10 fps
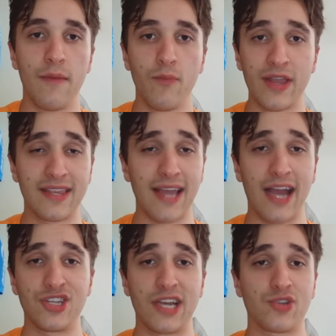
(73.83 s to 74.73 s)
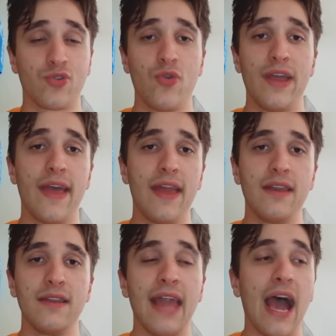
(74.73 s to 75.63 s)
with the Digest crew, and
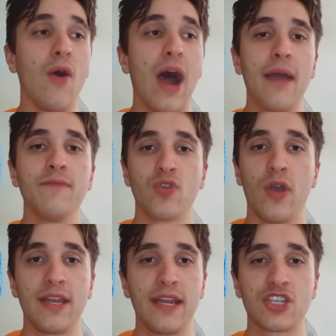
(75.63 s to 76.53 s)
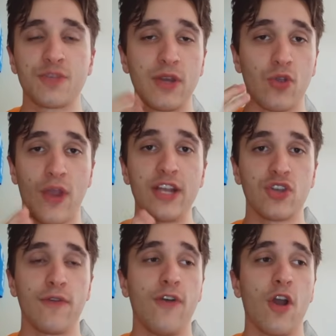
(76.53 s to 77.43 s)
then now I've joined, and it's just been great
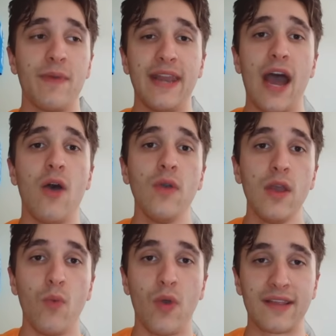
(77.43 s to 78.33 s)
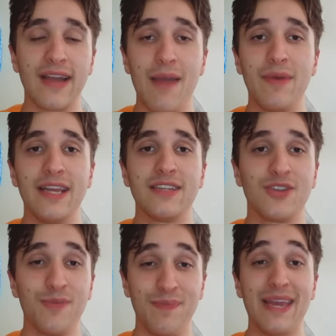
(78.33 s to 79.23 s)
so far. But now, what a time it is
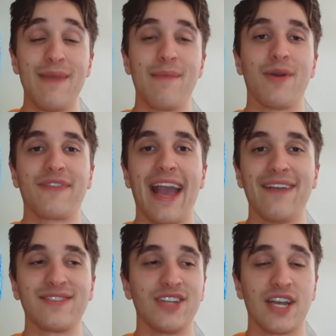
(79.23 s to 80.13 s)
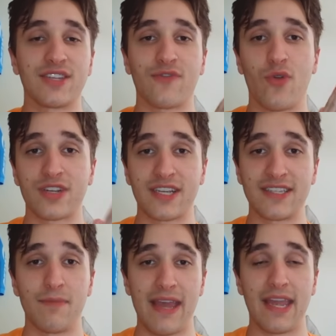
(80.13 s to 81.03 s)
to be a member of Cavs Digest, of course,
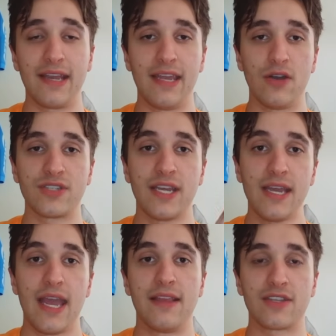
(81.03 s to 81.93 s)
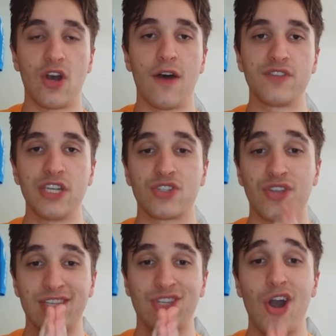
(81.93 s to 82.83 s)
because they're making deals in this offseason.
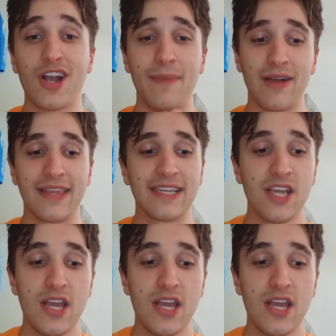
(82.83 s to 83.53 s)
So let's talk about this.